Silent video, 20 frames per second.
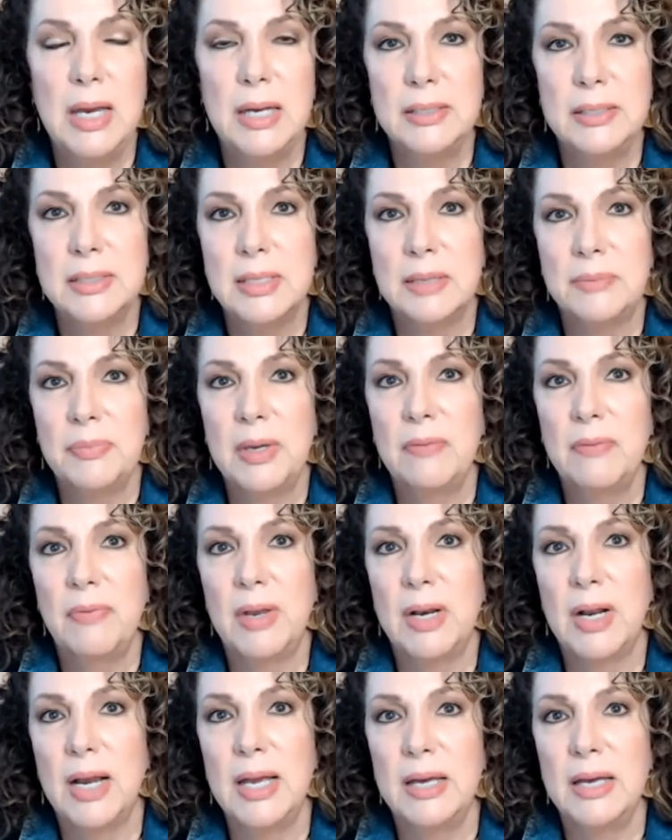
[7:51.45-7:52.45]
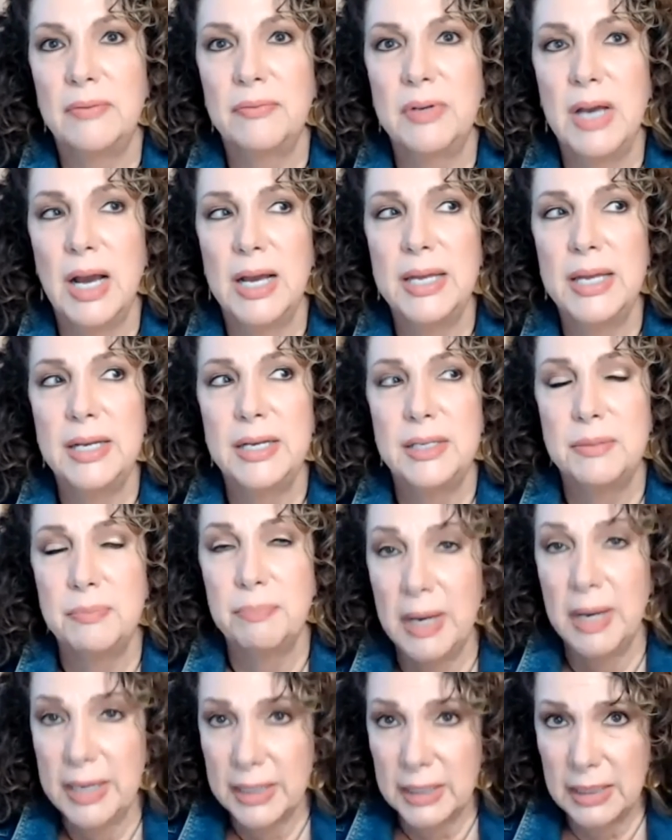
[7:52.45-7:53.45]
and something that I have guided
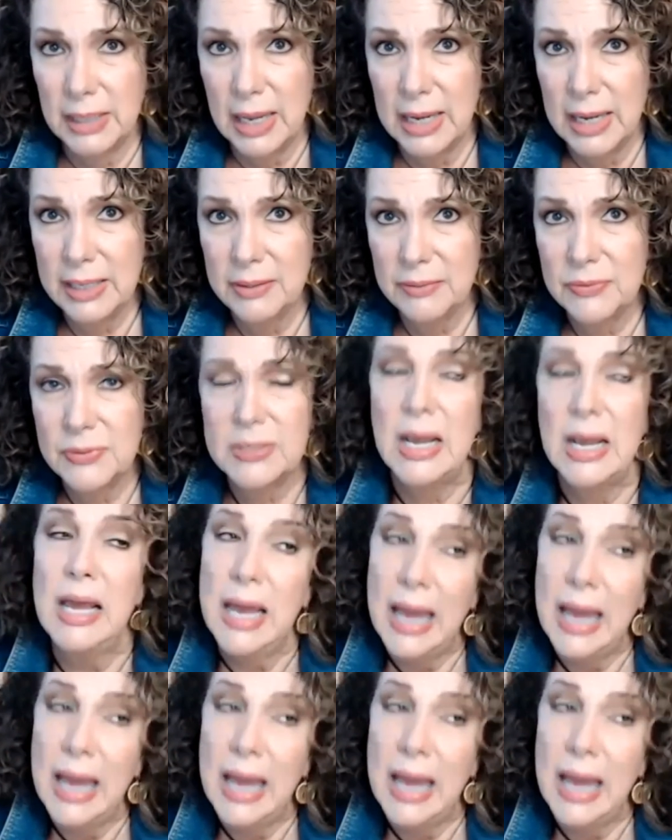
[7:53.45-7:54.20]
my clients,